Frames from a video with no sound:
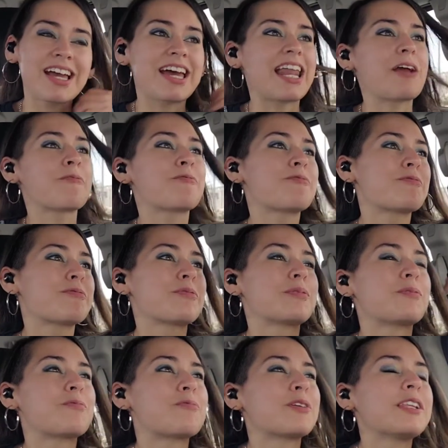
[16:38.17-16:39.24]
And I
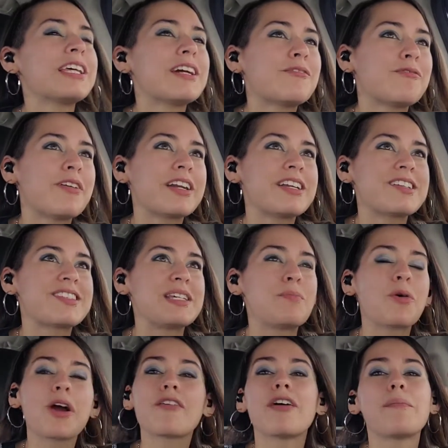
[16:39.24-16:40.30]
really have wanted to see
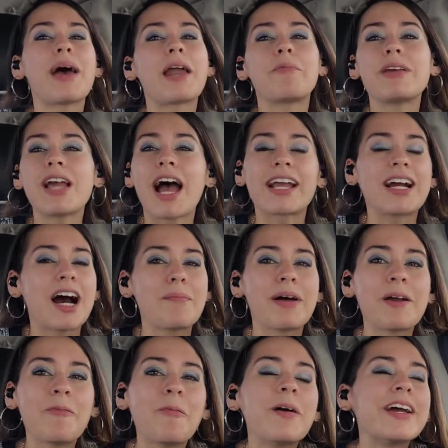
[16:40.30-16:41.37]
more of him, and I got
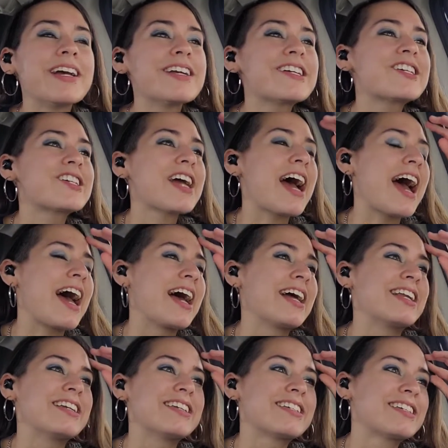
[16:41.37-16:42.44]
my wish,
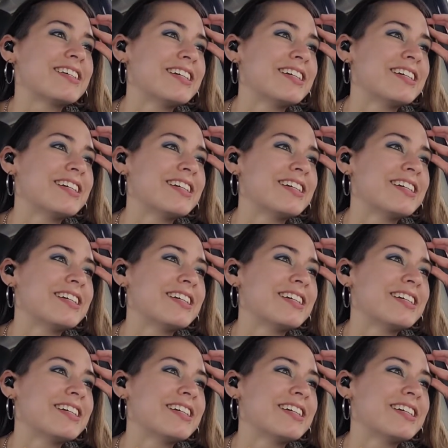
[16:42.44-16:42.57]
and